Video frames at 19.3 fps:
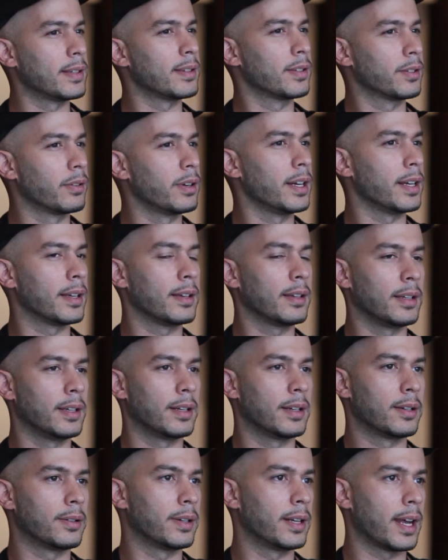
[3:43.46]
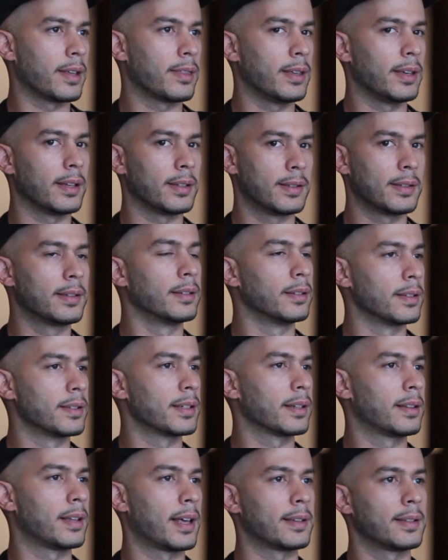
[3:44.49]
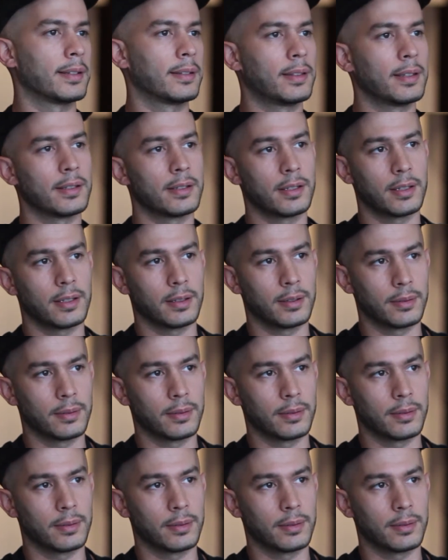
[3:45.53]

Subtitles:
as Greek, and I think it still is a classic dish.